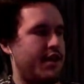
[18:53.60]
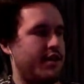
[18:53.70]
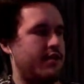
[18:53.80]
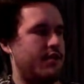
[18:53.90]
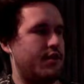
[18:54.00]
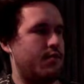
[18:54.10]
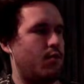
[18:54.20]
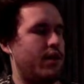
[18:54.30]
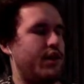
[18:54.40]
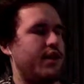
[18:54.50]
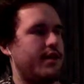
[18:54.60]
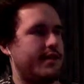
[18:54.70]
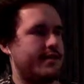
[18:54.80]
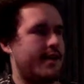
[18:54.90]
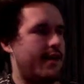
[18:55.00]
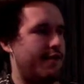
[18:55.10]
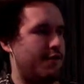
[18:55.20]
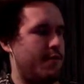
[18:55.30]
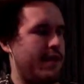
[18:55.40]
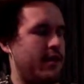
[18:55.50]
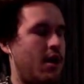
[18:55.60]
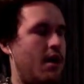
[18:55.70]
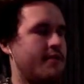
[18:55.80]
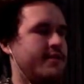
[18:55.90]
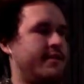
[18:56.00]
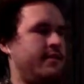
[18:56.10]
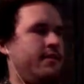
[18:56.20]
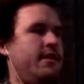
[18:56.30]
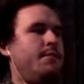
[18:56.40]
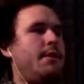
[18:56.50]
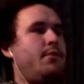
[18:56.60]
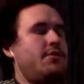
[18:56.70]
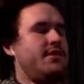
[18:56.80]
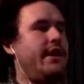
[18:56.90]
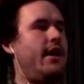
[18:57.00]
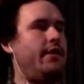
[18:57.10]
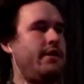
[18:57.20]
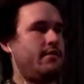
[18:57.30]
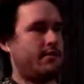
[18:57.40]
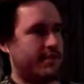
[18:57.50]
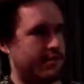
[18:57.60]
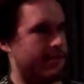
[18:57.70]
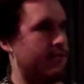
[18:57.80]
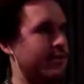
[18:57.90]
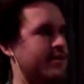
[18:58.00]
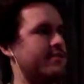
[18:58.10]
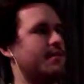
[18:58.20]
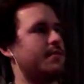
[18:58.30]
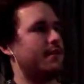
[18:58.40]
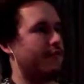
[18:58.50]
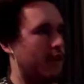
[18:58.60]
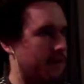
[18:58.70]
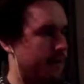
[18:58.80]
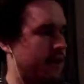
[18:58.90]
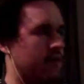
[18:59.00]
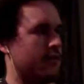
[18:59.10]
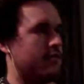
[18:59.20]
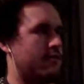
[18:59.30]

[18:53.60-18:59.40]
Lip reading: I think one thing that's kind of remained constant in my personality, which is something I've thought about,